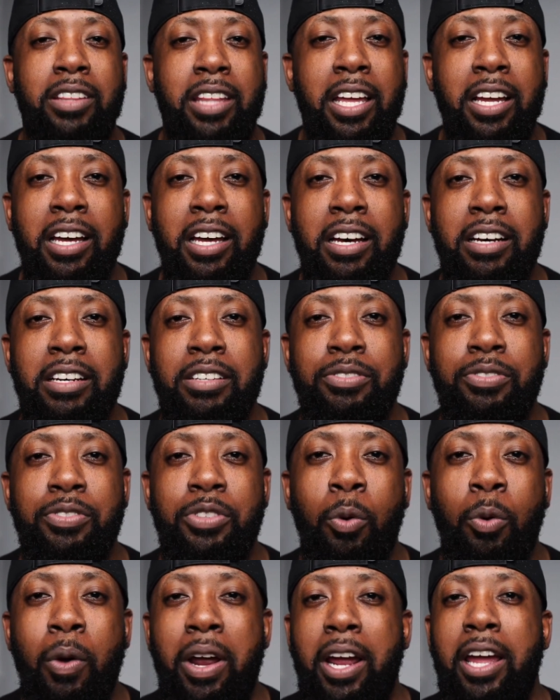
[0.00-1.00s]
Think of
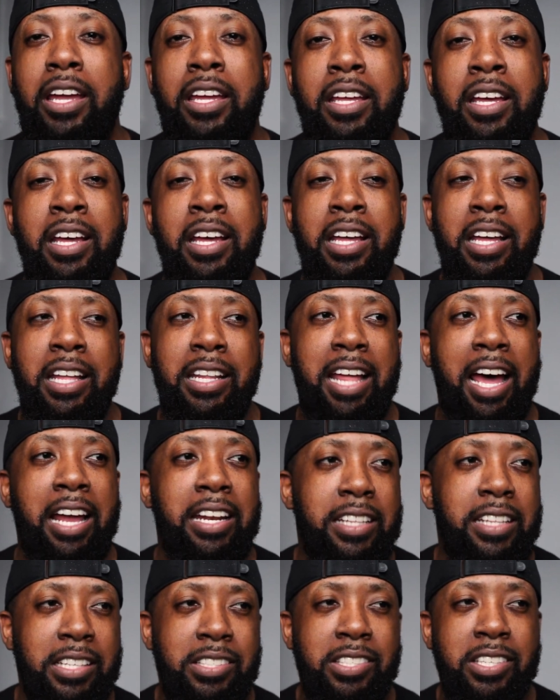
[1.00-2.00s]
the way
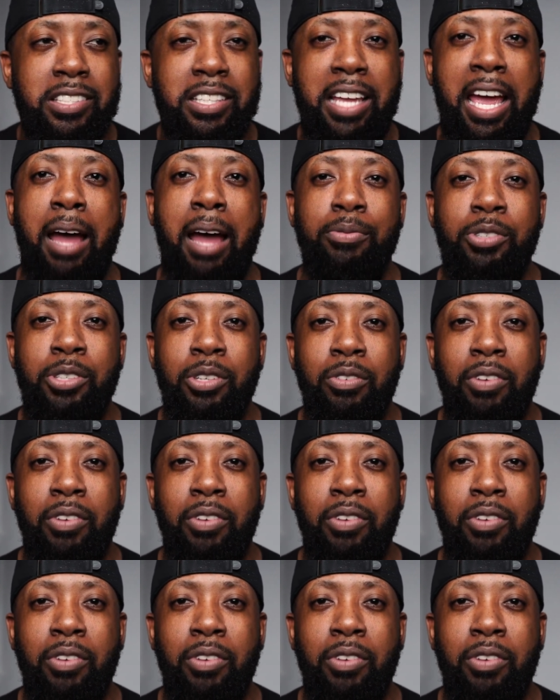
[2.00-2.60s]
that this is captured.